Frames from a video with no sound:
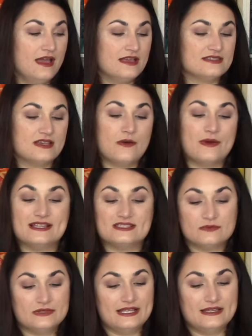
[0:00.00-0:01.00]
So it's
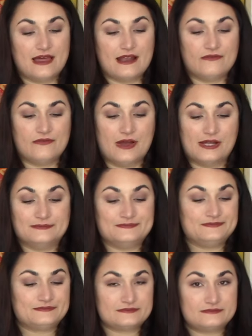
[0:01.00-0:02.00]
really a lot of fun.
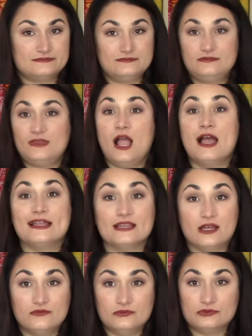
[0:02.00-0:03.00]
I
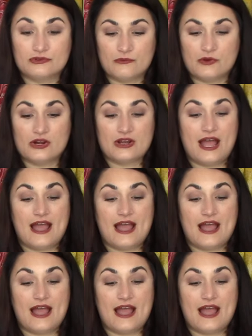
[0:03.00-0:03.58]
love ruler work.